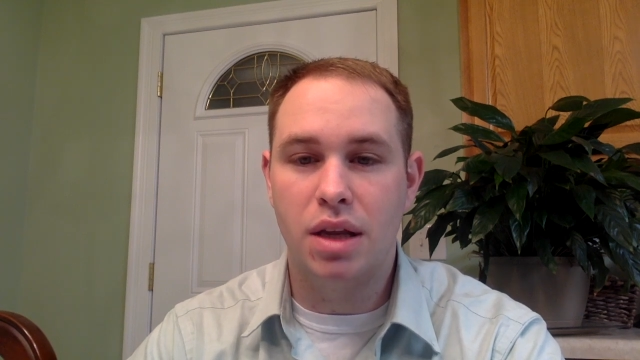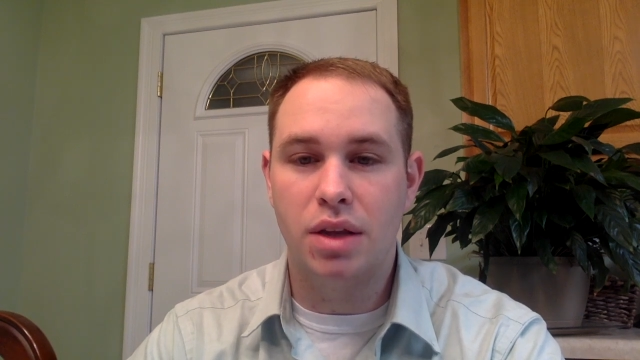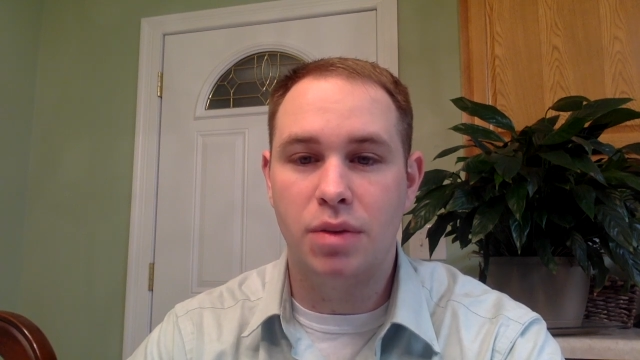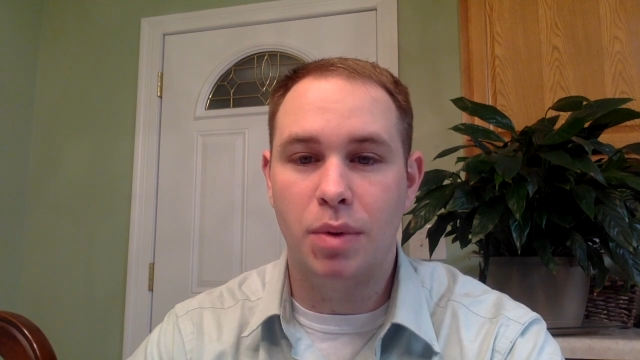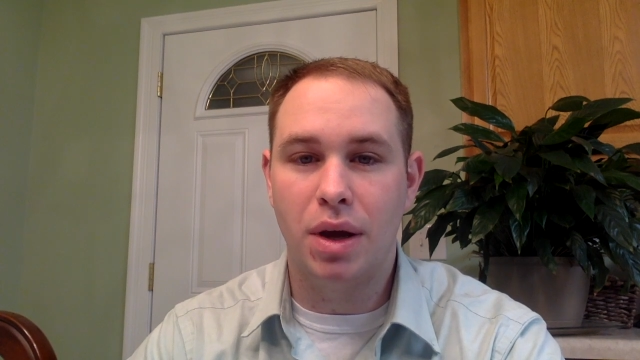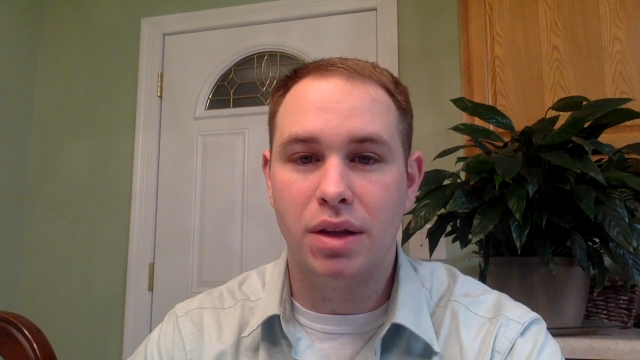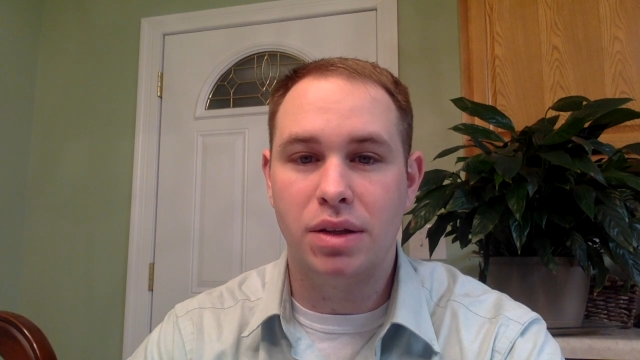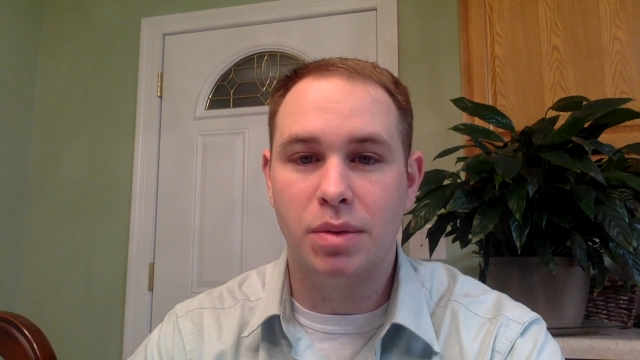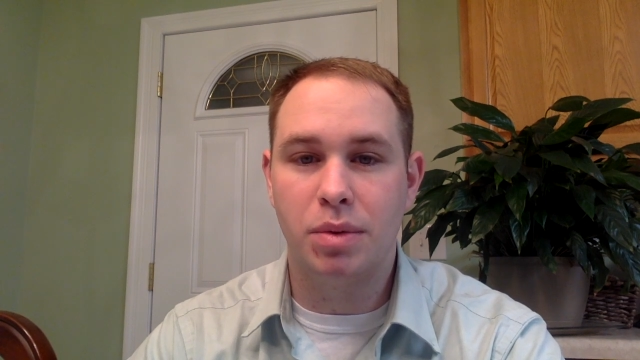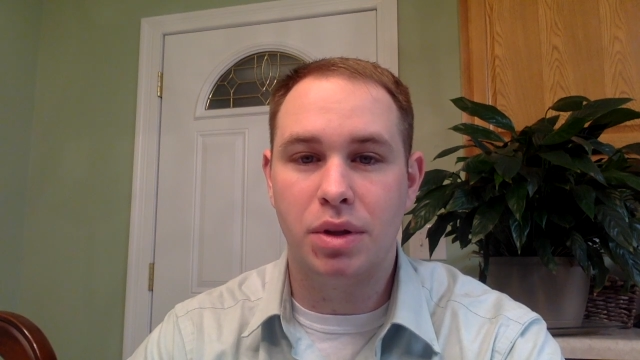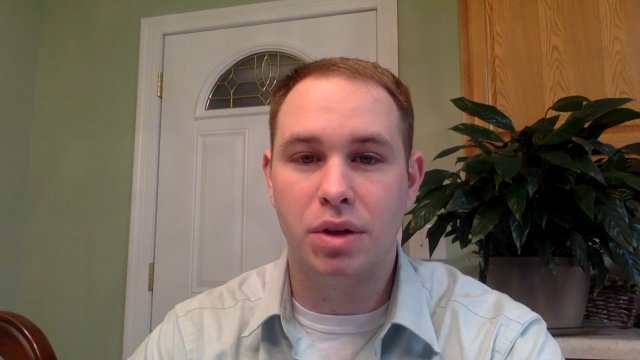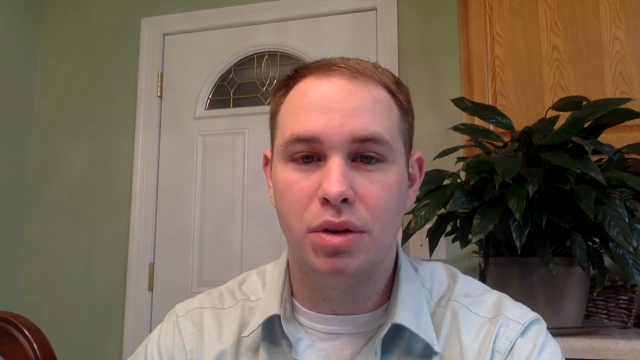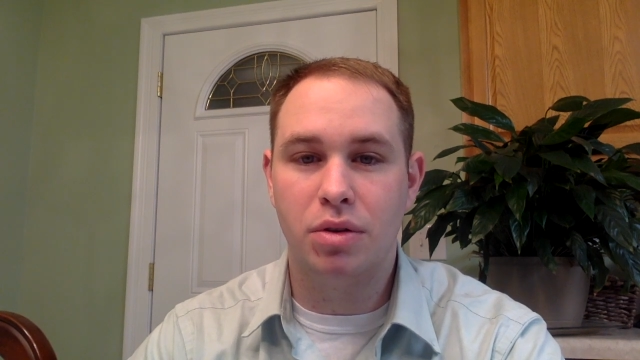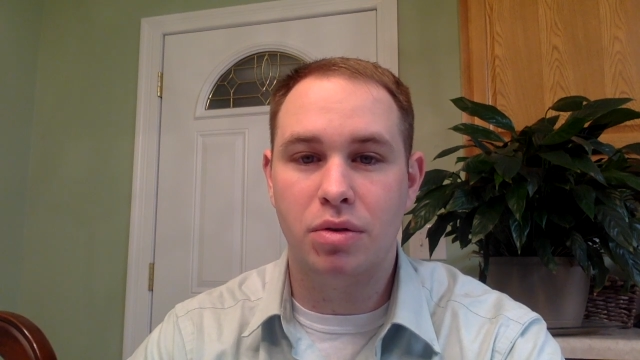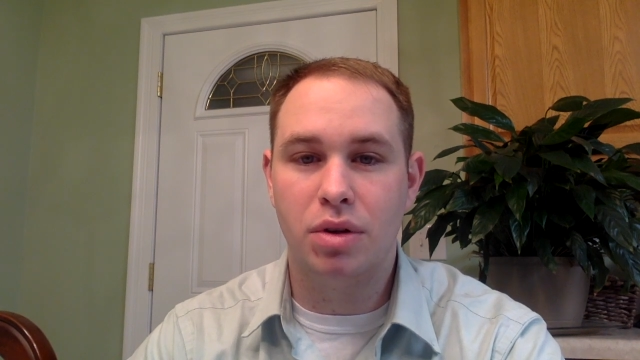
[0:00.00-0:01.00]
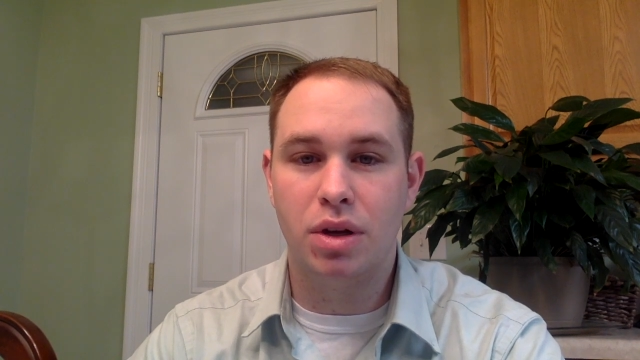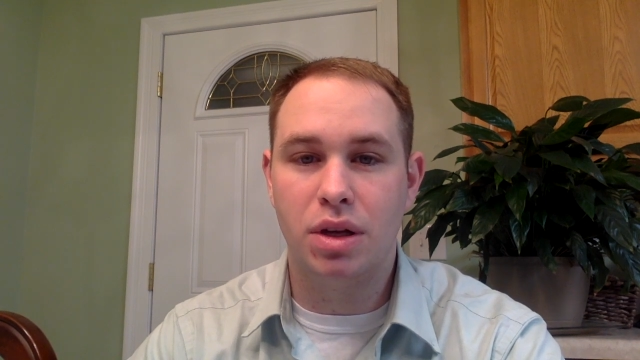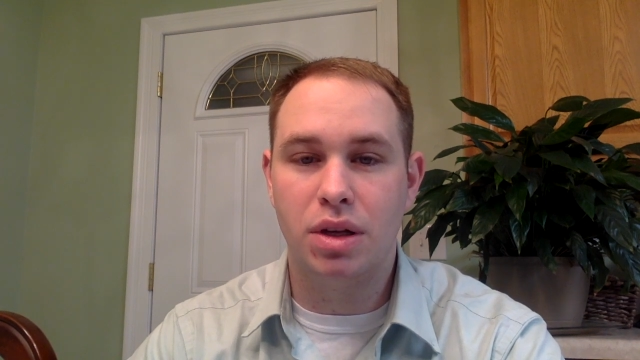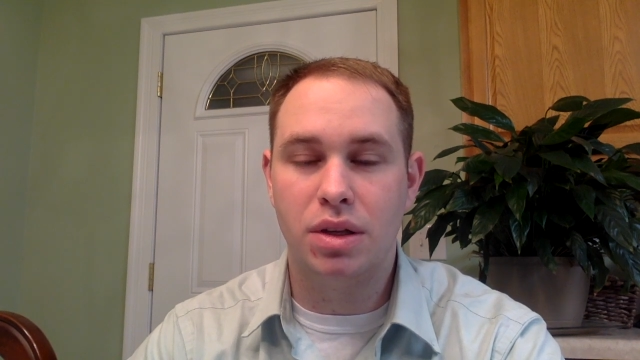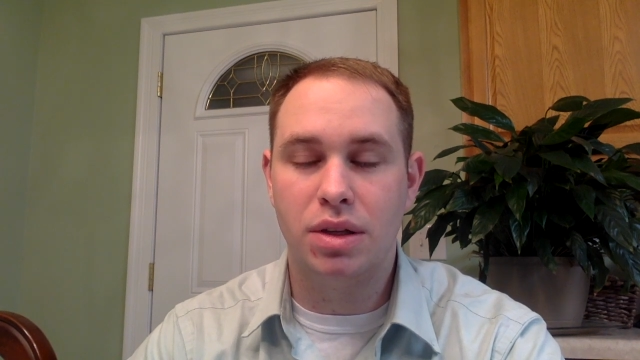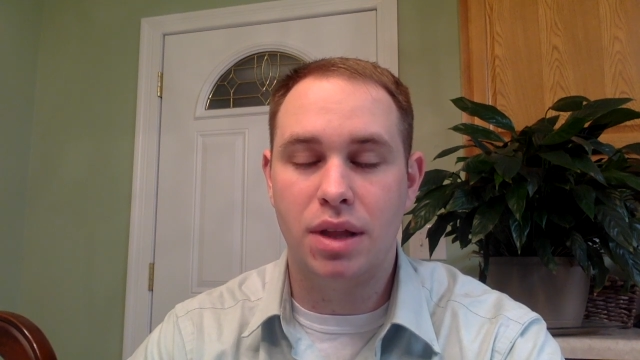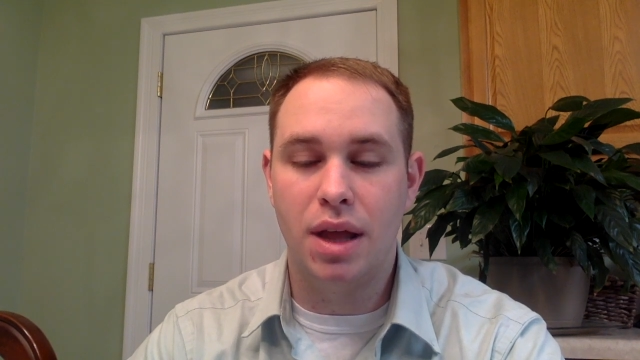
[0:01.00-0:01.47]
is by some of the
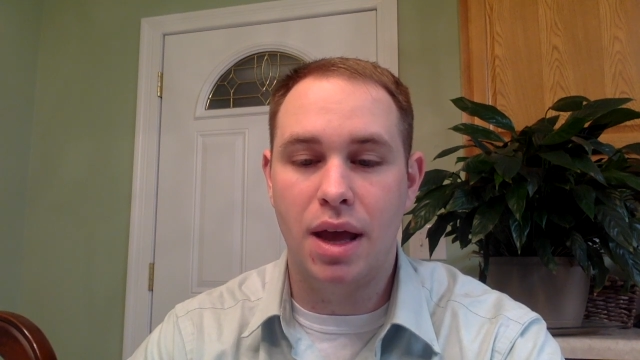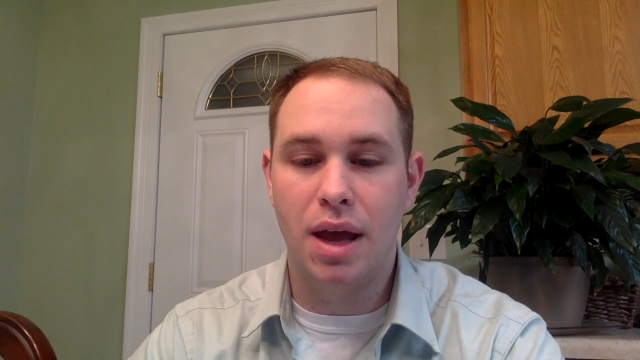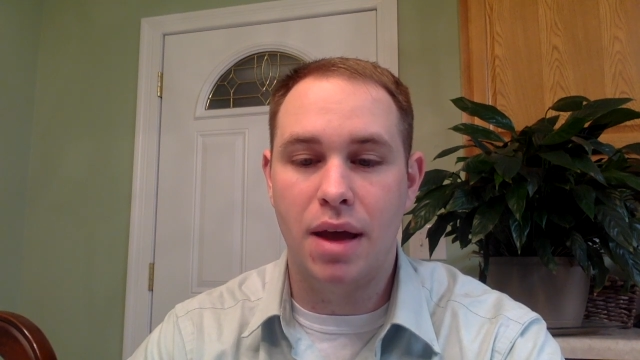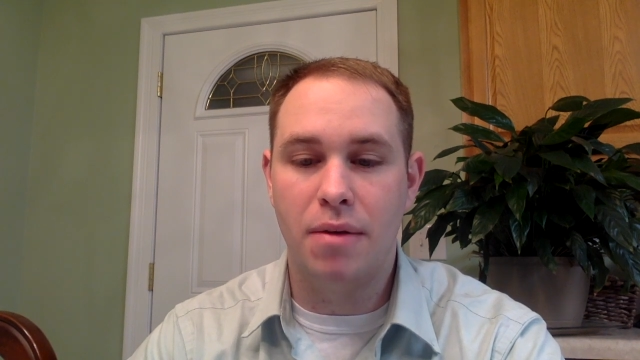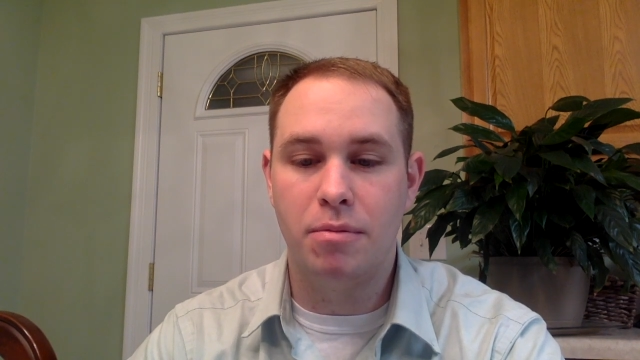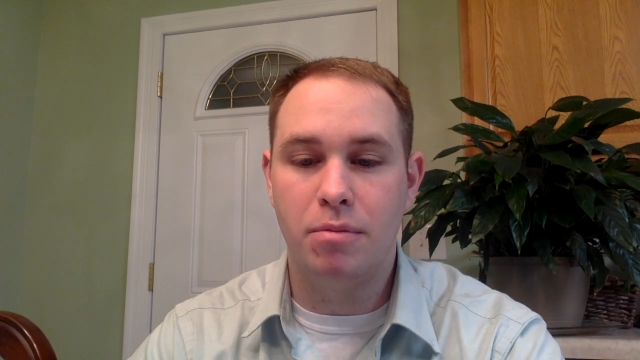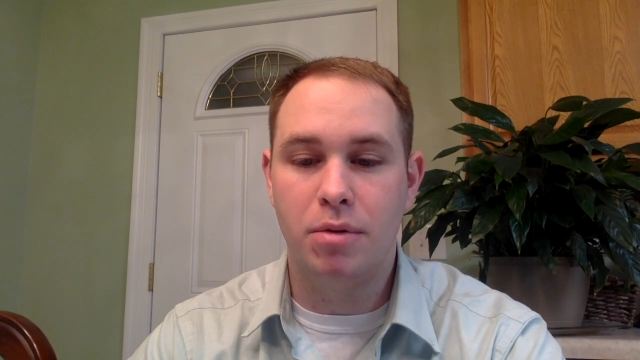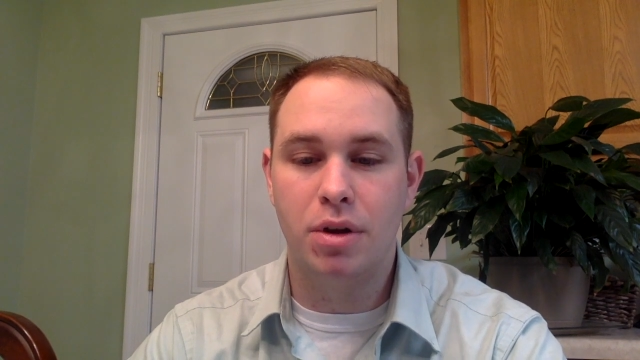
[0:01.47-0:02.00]
decrees that